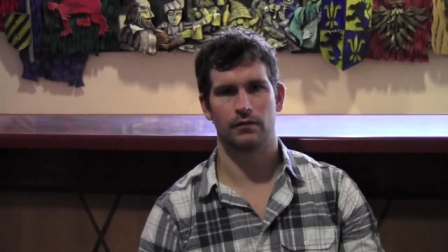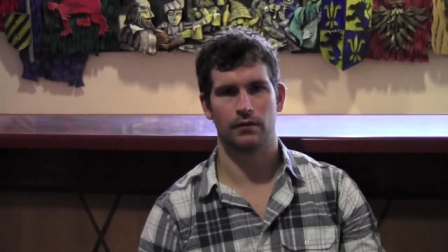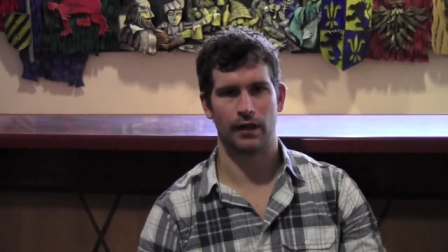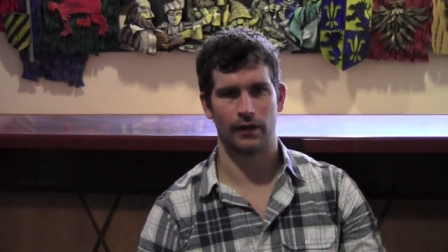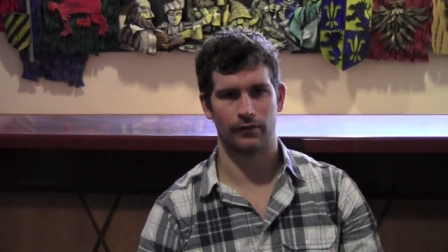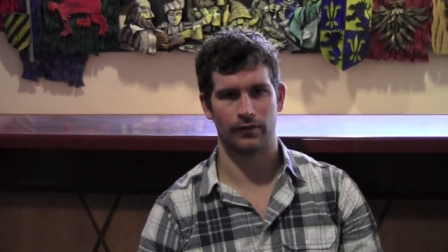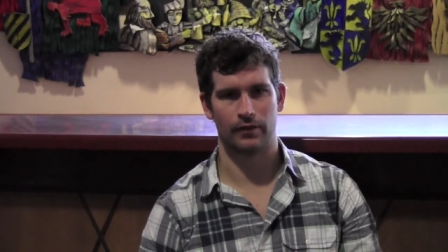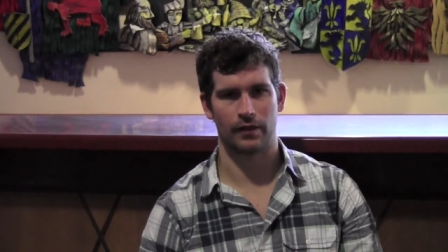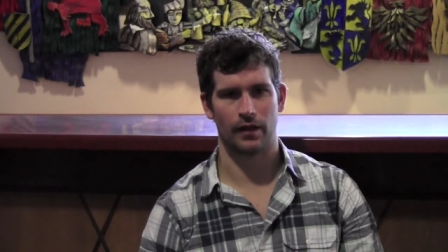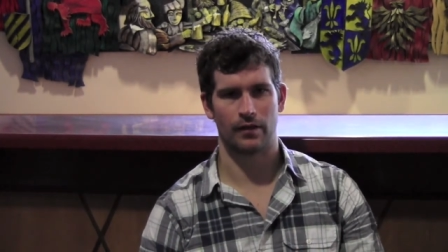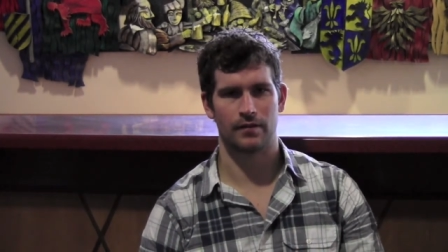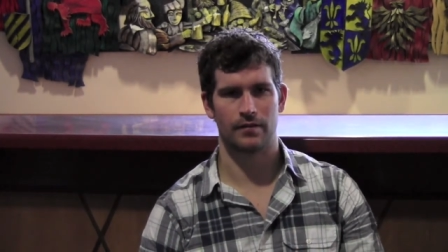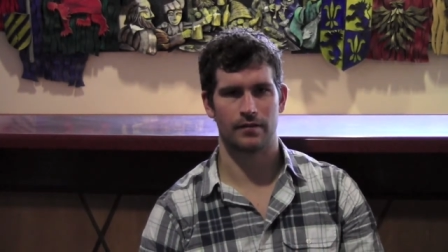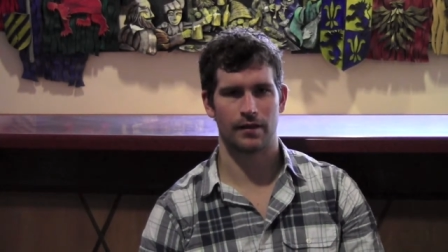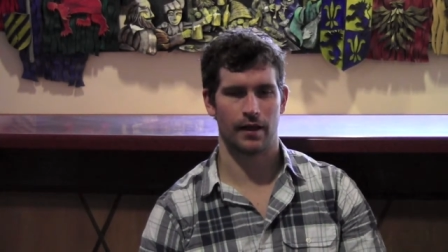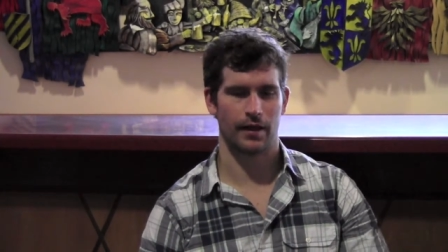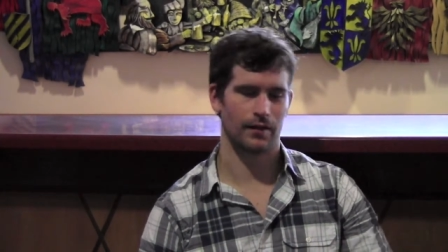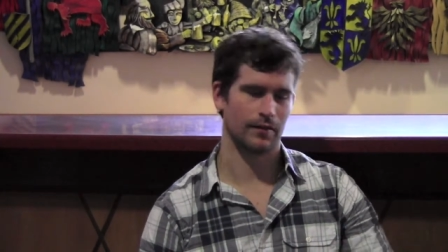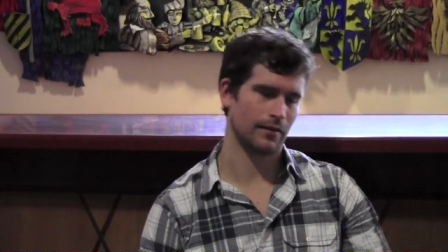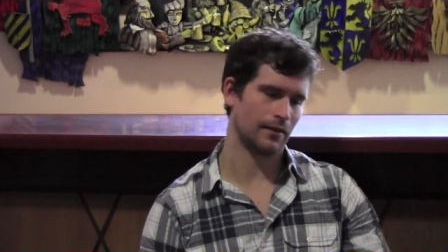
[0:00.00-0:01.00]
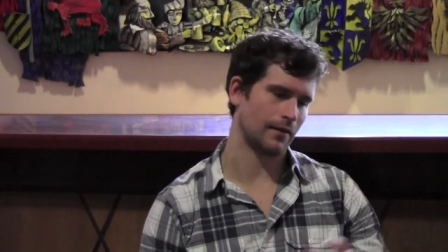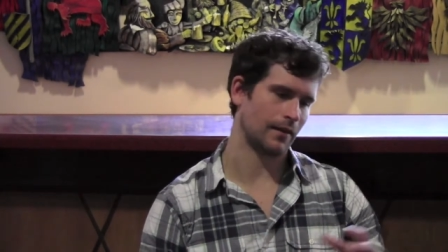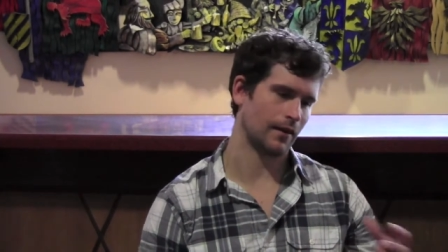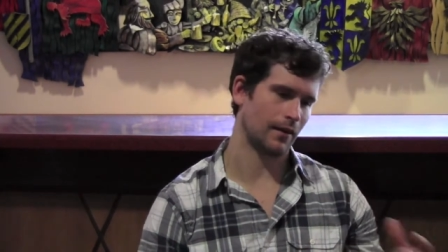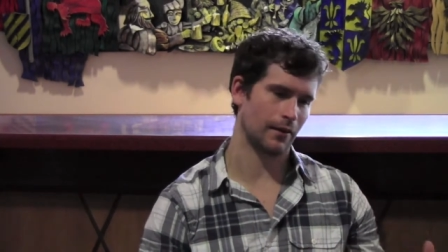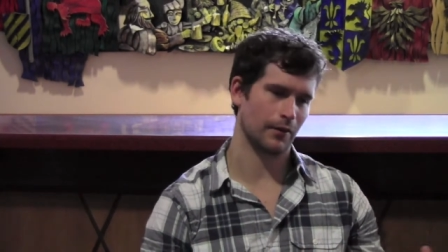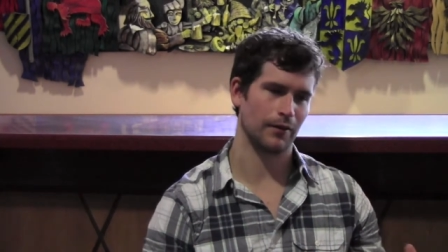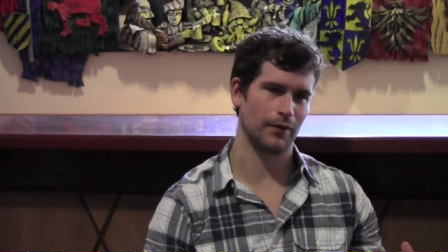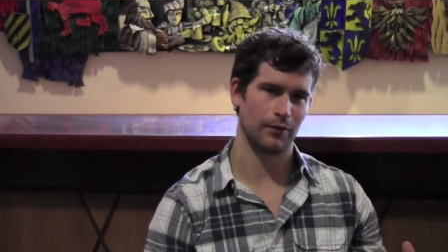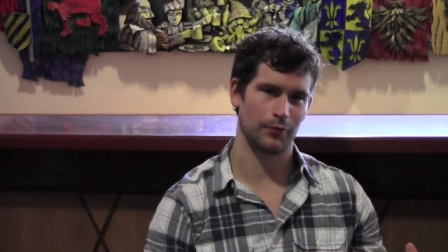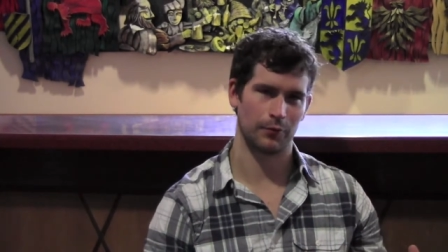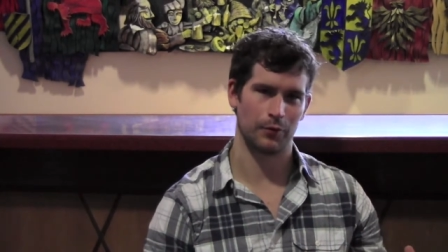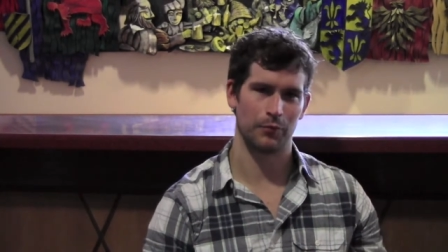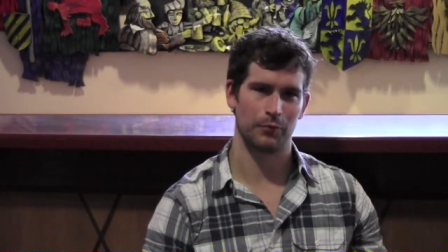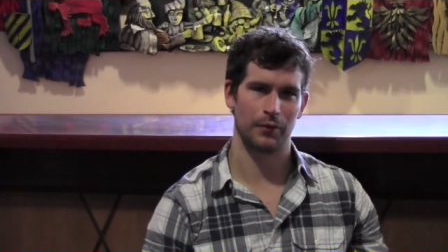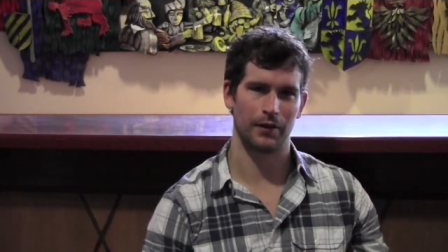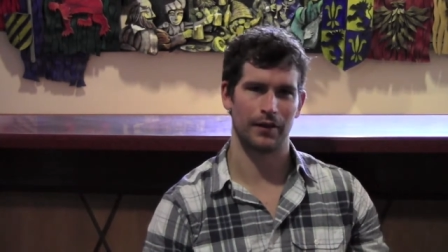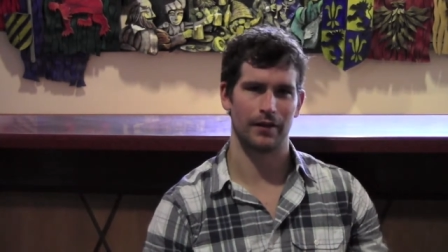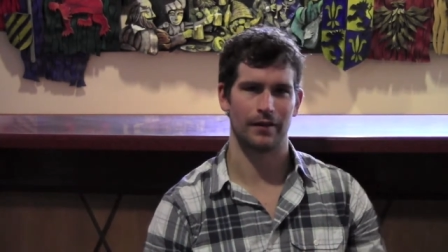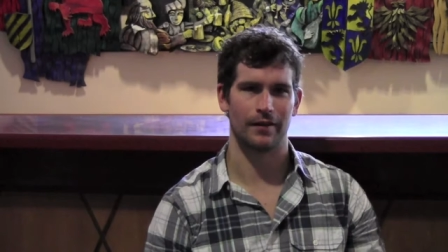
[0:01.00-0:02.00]
life and death stakes, and the other, this
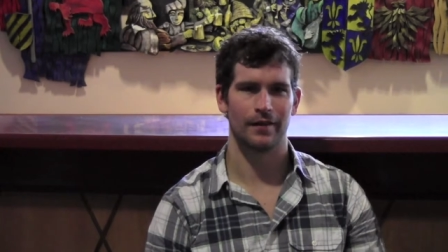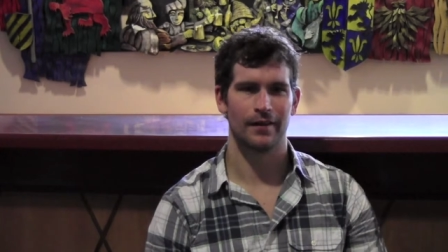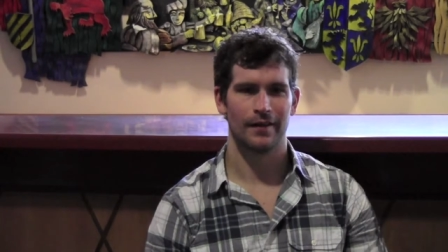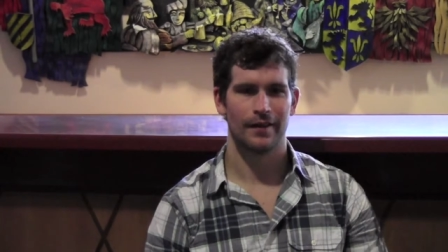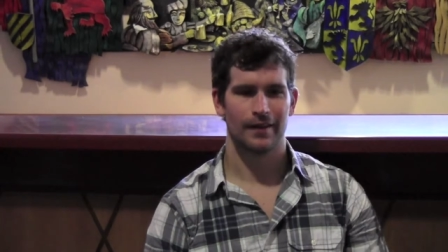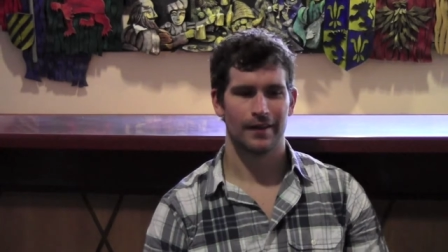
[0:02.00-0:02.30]
one being,